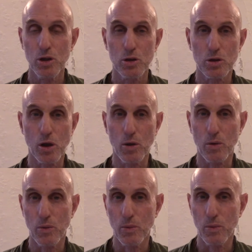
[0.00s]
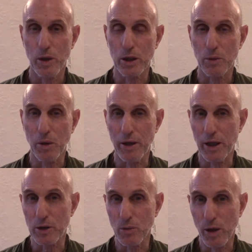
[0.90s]
So we can apply
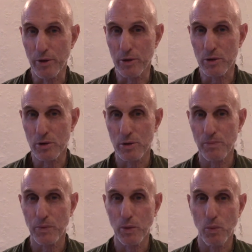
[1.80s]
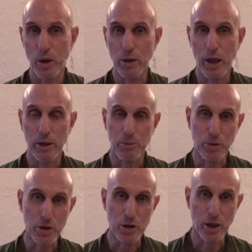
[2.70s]
that to others when, and
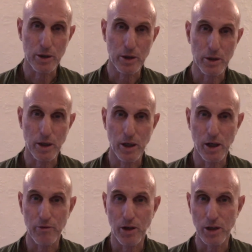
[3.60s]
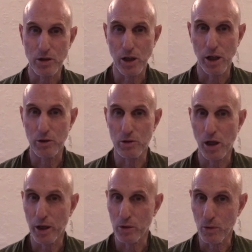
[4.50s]
appreciate that they have high standards,
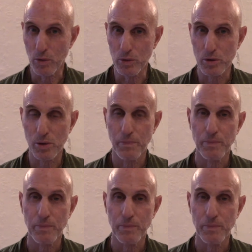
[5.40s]
high goals,